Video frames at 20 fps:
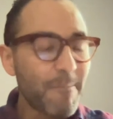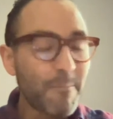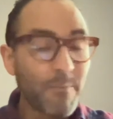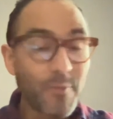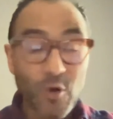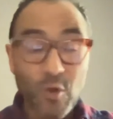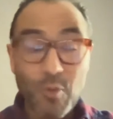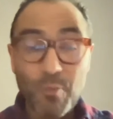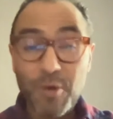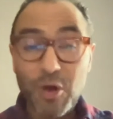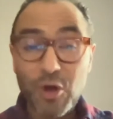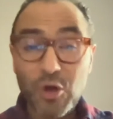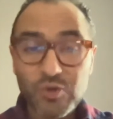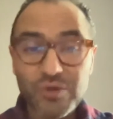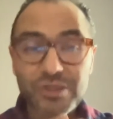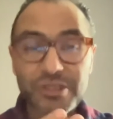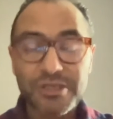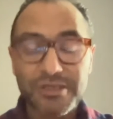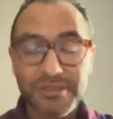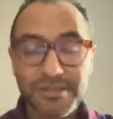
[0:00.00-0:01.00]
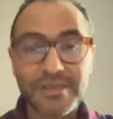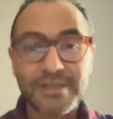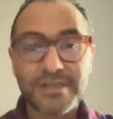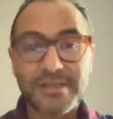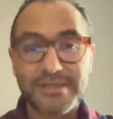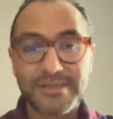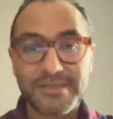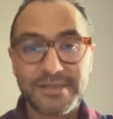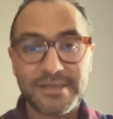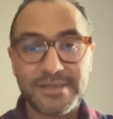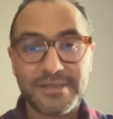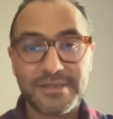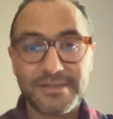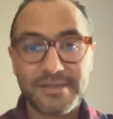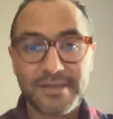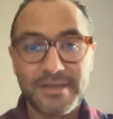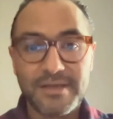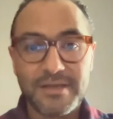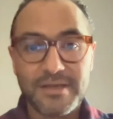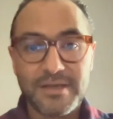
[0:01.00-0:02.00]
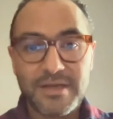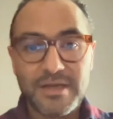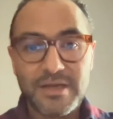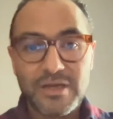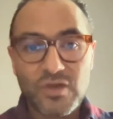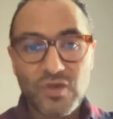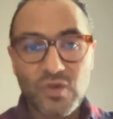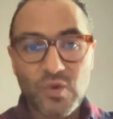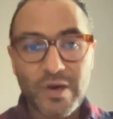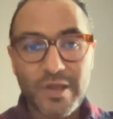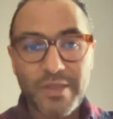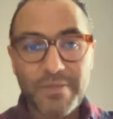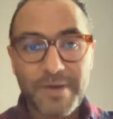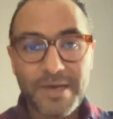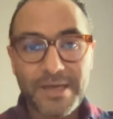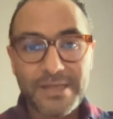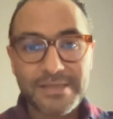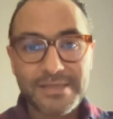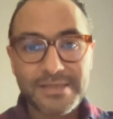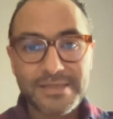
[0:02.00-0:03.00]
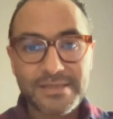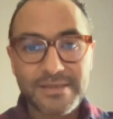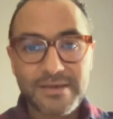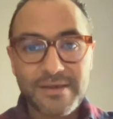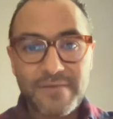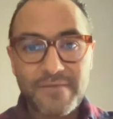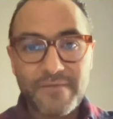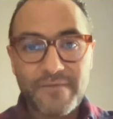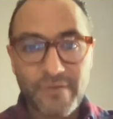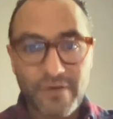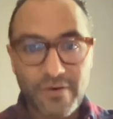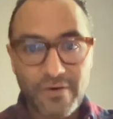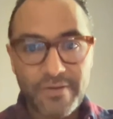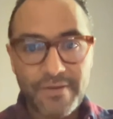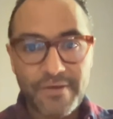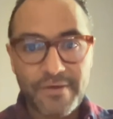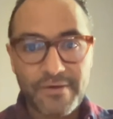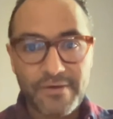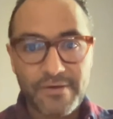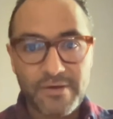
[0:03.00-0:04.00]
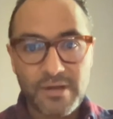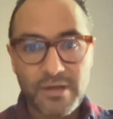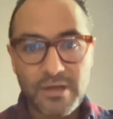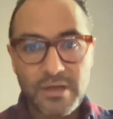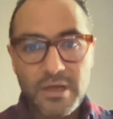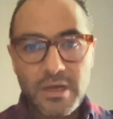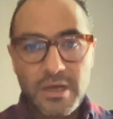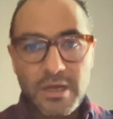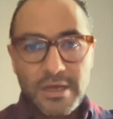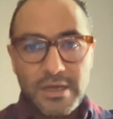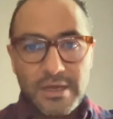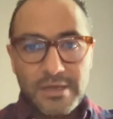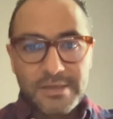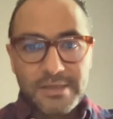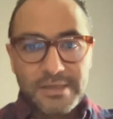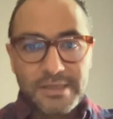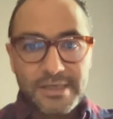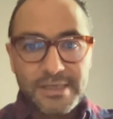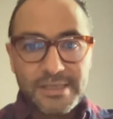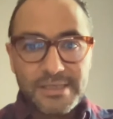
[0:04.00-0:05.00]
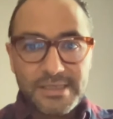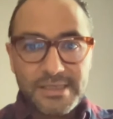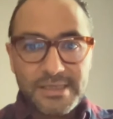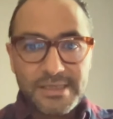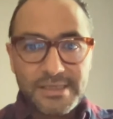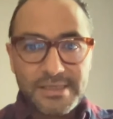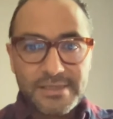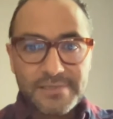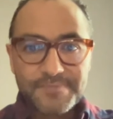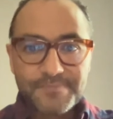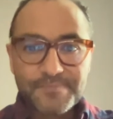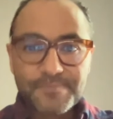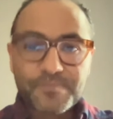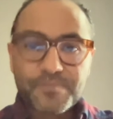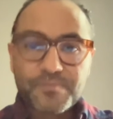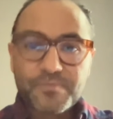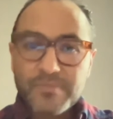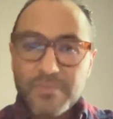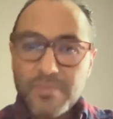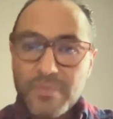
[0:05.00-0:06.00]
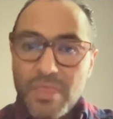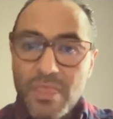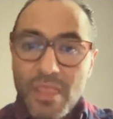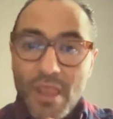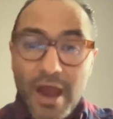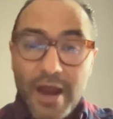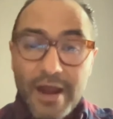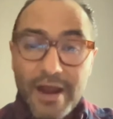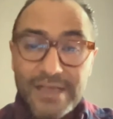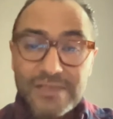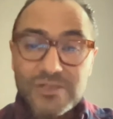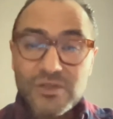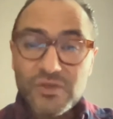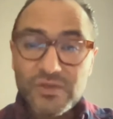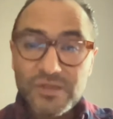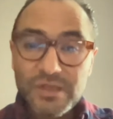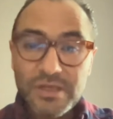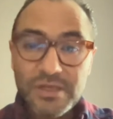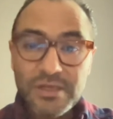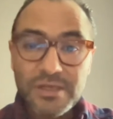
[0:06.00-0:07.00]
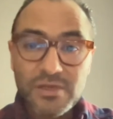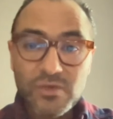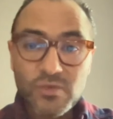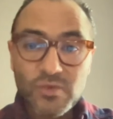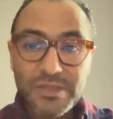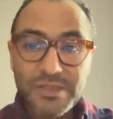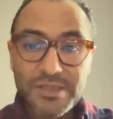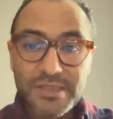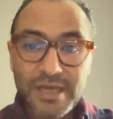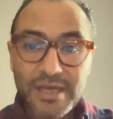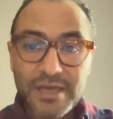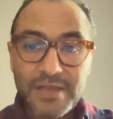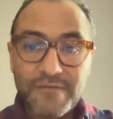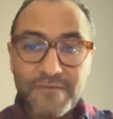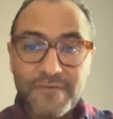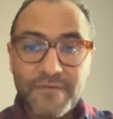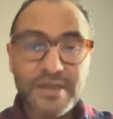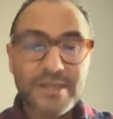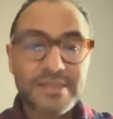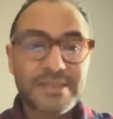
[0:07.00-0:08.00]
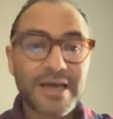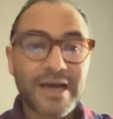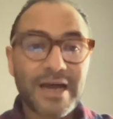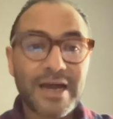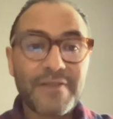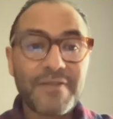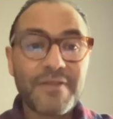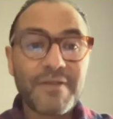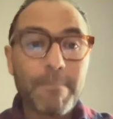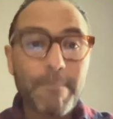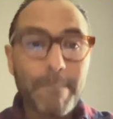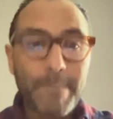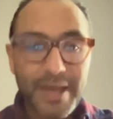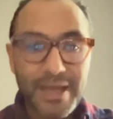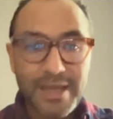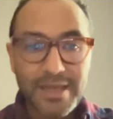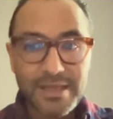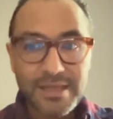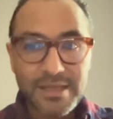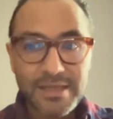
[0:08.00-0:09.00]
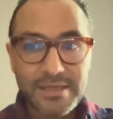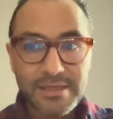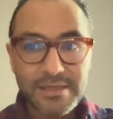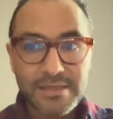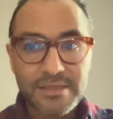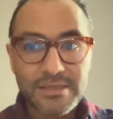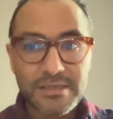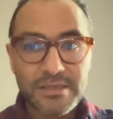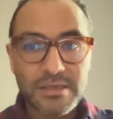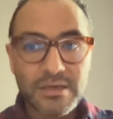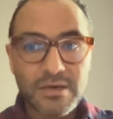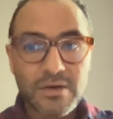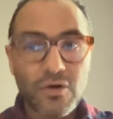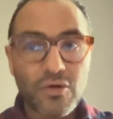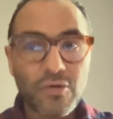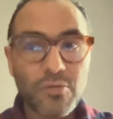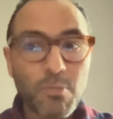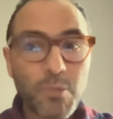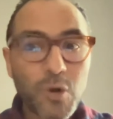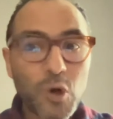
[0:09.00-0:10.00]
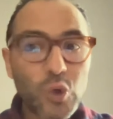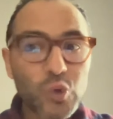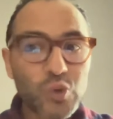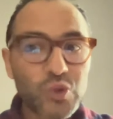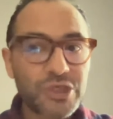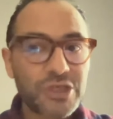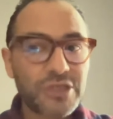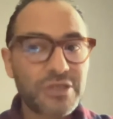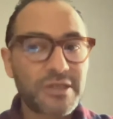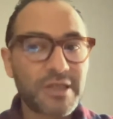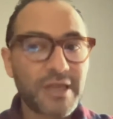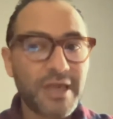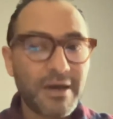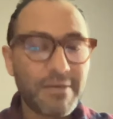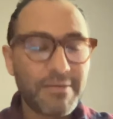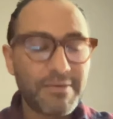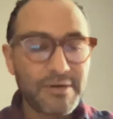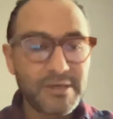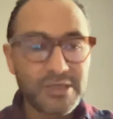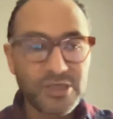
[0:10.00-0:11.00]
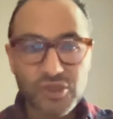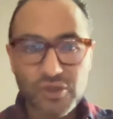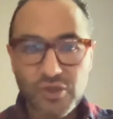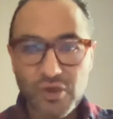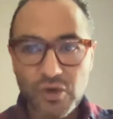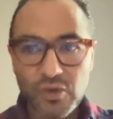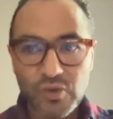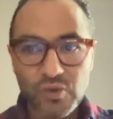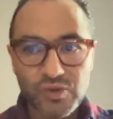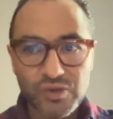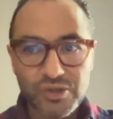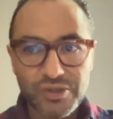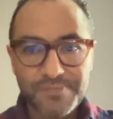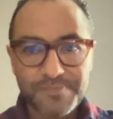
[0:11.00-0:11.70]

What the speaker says: promote the disease to advance further. GCs are associated with side effects are dependent on both the average dose